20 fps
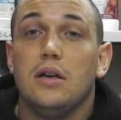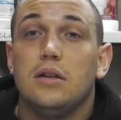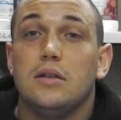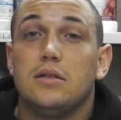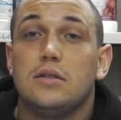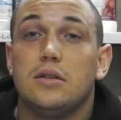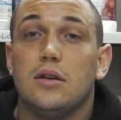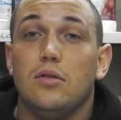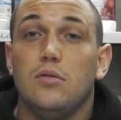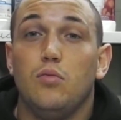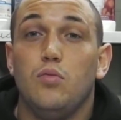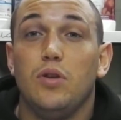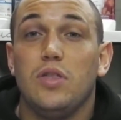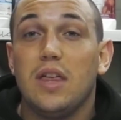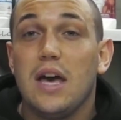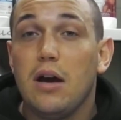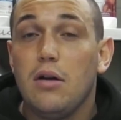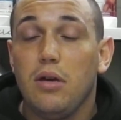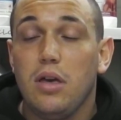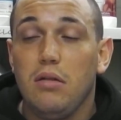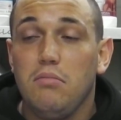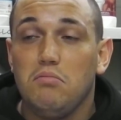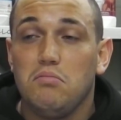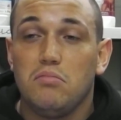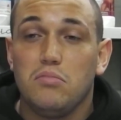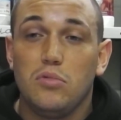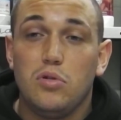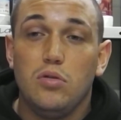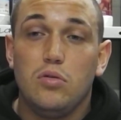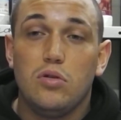So without it,
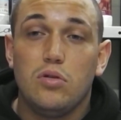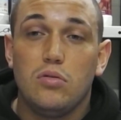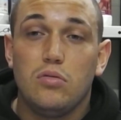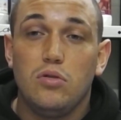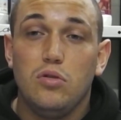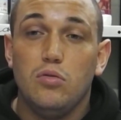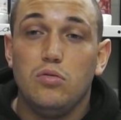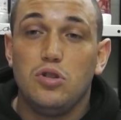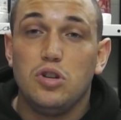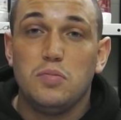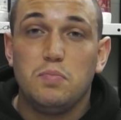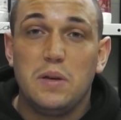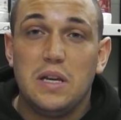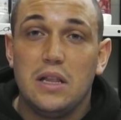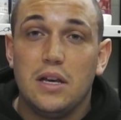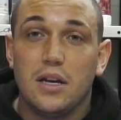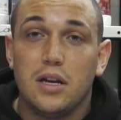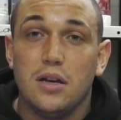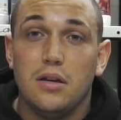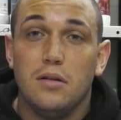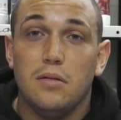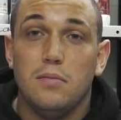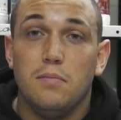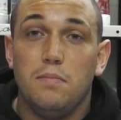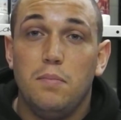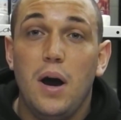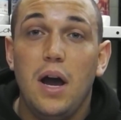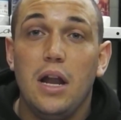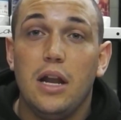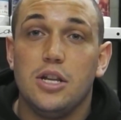you'll just be like a
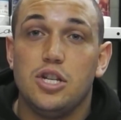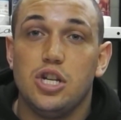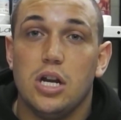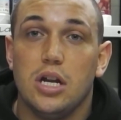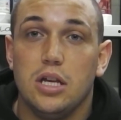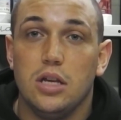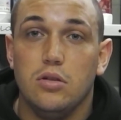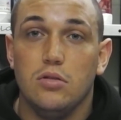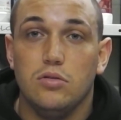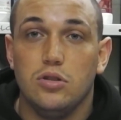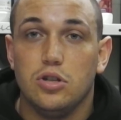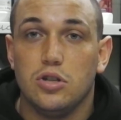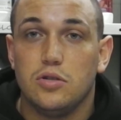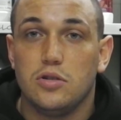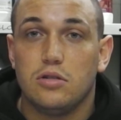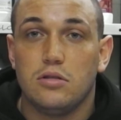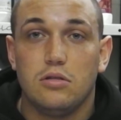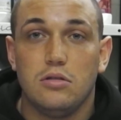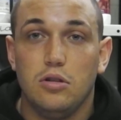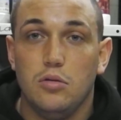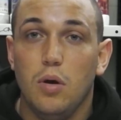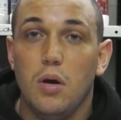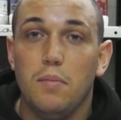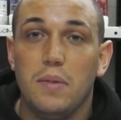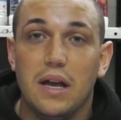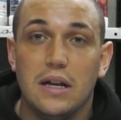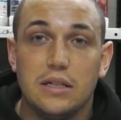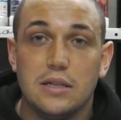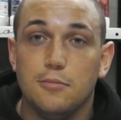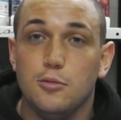pile of jelly. You won't
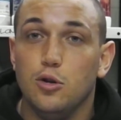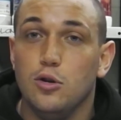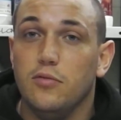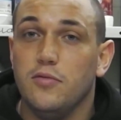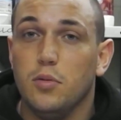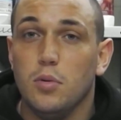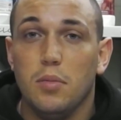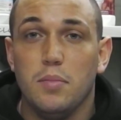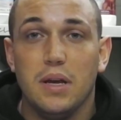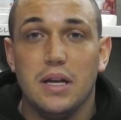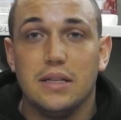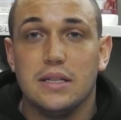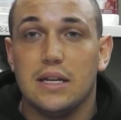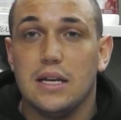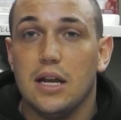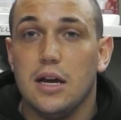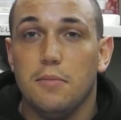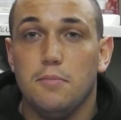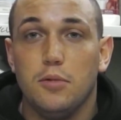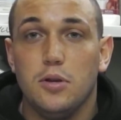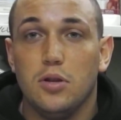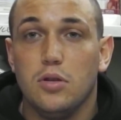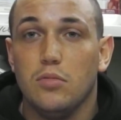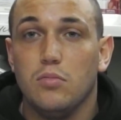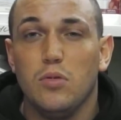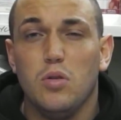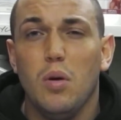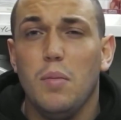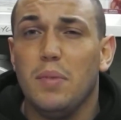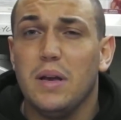be able to move. You won't be able to get up.
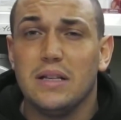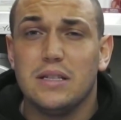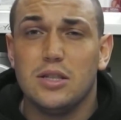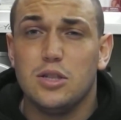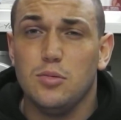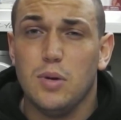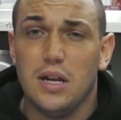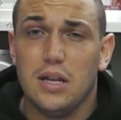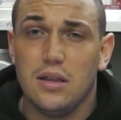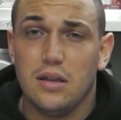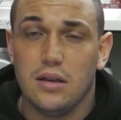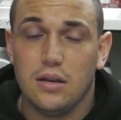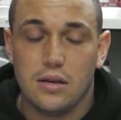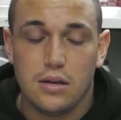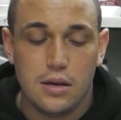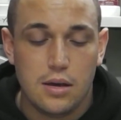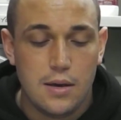You won't be able to do anything.